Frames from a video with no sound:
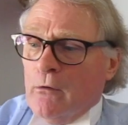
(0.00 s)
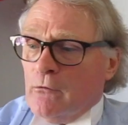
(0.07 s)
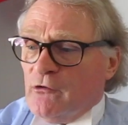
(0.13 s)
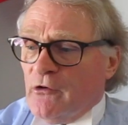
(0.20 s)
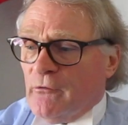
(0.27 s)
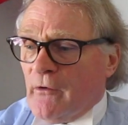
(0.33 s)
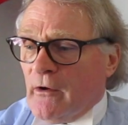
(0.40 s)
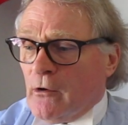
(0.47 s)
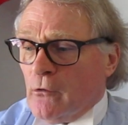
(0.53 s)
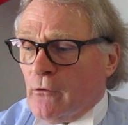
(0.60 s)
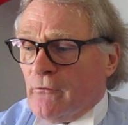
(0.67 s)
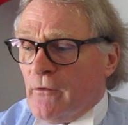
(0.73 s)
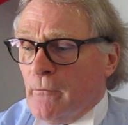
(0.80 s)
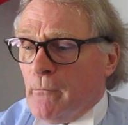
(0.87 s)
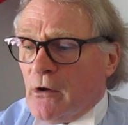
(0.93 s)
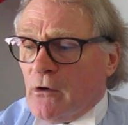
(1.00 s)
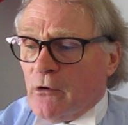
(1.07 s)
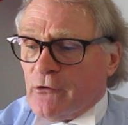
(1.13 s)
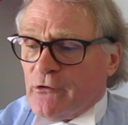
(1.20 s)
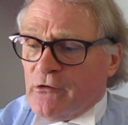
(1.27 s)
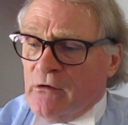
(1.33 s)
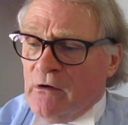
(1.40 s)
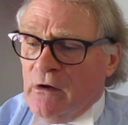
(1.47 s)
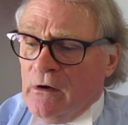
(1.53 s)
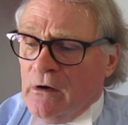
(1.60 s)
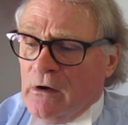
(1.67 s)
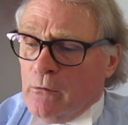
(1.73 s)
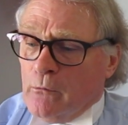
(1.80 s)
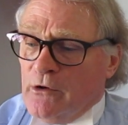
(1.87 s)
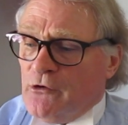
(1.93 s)
which is very good of him, because
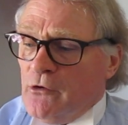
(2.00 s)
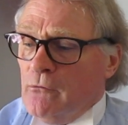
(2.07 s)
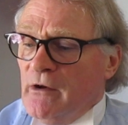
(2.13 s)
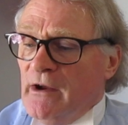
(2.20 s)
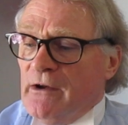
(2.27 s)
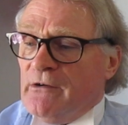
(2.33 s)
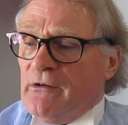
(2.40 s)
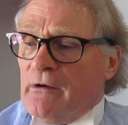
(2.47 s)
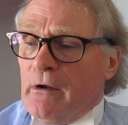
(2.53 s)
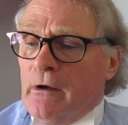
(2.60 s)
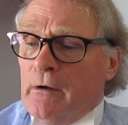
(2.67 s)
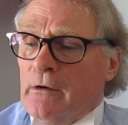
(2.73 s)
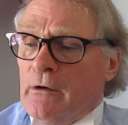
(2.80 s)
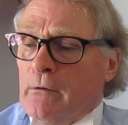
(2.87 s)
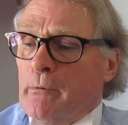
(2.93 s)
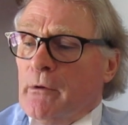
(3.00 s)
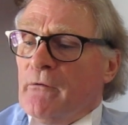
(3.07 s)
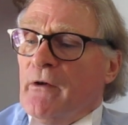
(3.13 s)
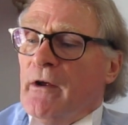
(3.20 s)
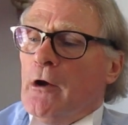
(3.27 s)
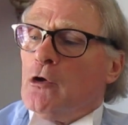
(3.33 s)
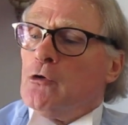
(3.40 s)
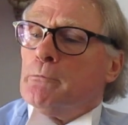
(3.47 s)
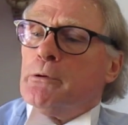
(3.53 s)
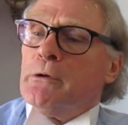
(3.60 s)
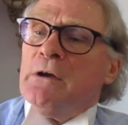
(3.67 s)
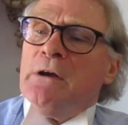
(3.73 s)
we do need a little bit of help.